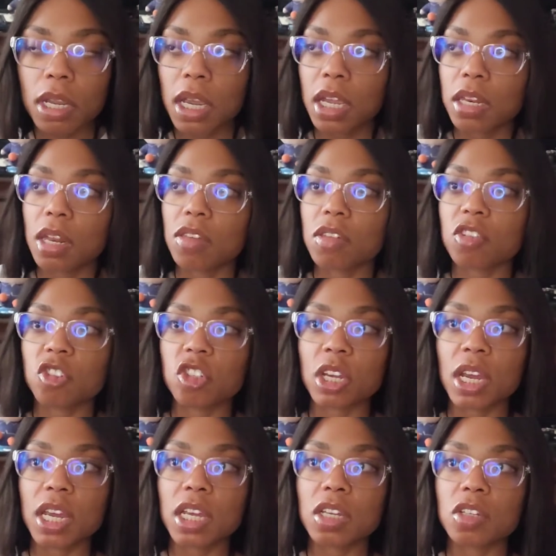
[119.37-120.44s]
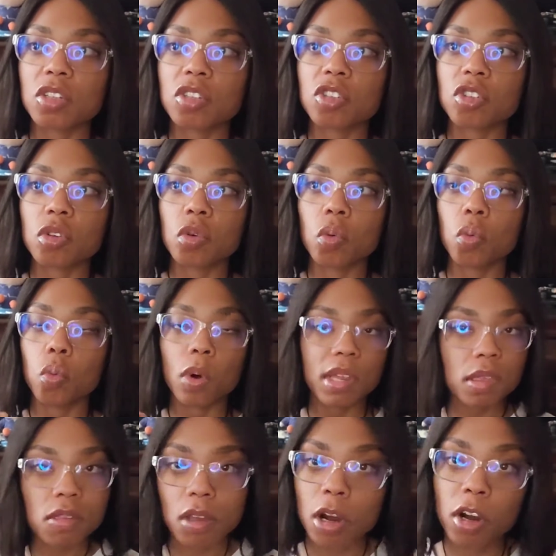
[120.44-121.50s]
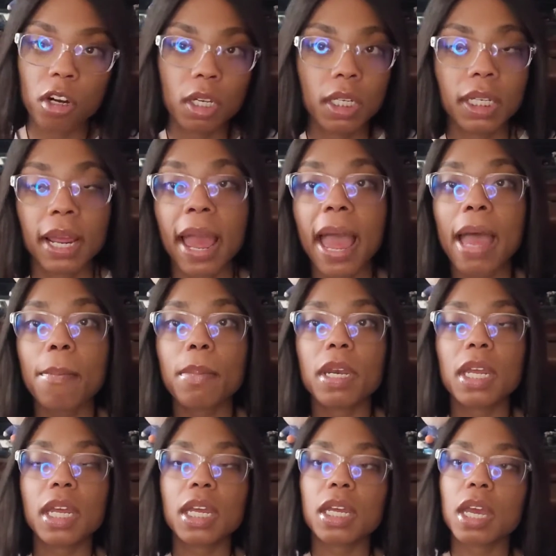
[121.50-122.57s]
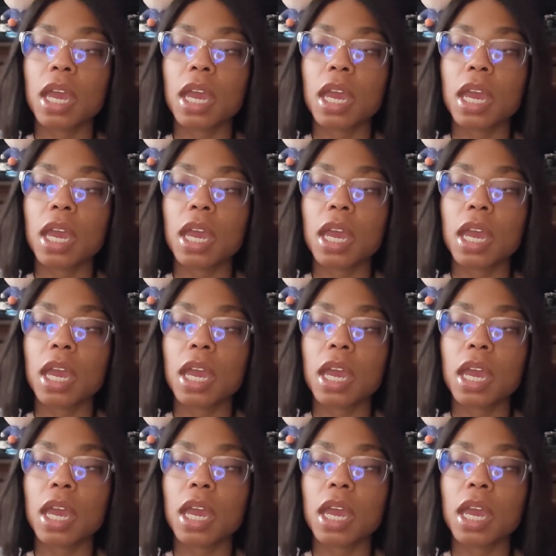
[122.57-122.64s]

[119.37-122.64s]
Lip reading: It doesn't change what's currently happening.